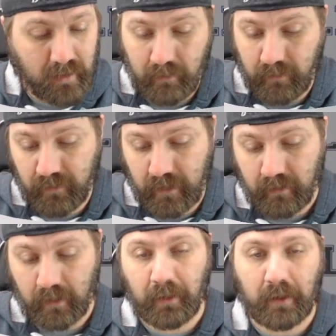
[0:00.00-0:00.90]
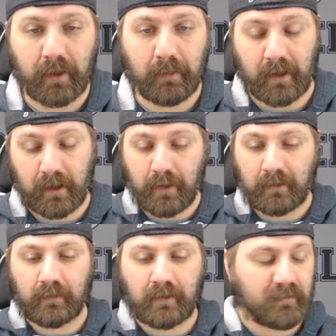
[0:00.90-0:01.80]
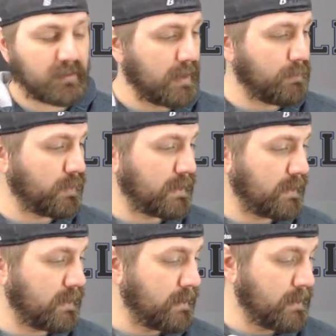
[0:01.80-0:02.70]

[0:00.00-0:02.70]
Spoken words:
I don't know if that'll help anybody. But anyway, so this is the cable we get